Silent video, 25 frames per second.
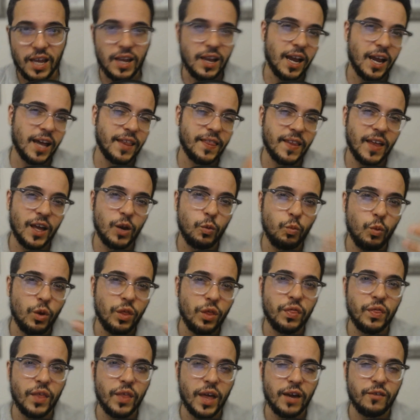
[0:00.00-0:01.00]
And then
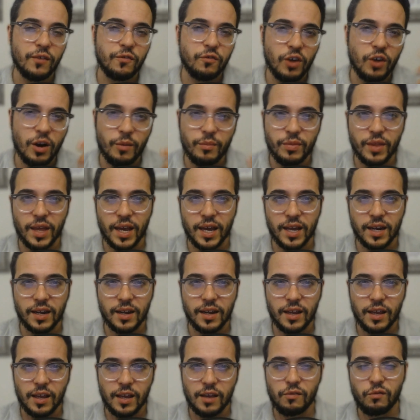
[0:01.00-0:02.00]
with that, from that,
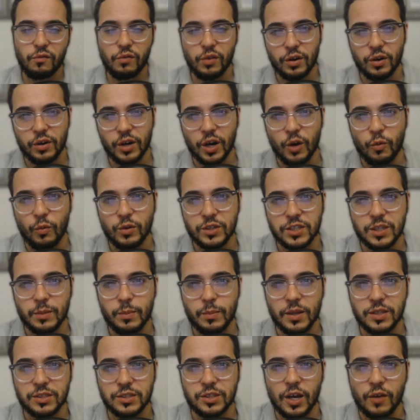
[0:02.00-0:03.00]
figure out what's the
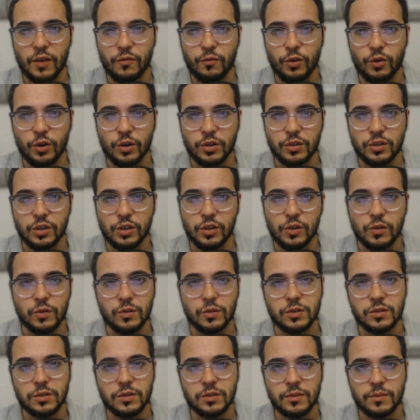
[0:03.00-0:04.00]
best software to use.